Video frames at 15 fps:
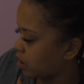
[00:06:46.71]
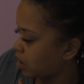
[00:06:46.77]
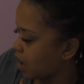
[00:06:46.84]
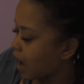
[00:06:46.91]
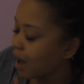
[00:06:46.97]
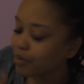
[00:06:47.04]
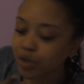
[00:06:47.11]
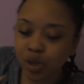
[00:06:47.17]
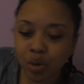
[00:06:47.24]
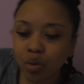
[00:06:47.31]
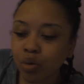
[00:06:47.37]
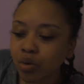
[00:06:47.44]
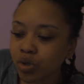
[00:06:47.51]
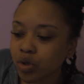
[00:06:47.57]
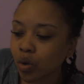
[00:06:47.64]

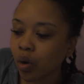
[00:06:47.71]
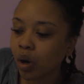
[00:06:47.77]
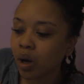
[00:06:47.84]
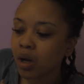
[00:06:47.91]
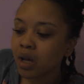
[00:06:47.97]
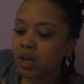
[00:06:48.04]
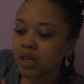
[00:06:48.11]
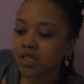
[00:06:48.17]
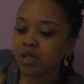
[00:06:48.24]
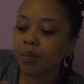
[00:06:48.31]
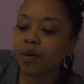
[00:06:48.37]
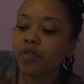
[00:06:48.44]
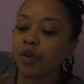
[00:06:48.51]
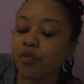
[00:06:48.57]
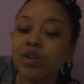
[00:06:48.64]
obstacles, or some
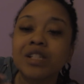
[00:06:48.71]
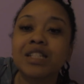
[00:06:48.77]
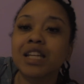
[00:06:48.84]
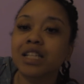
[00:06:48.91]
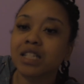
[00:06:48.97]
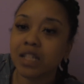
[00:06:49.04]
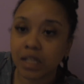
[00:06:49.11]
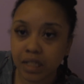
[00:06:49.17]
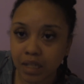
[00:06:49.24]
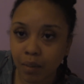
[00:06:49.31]
of the resistance,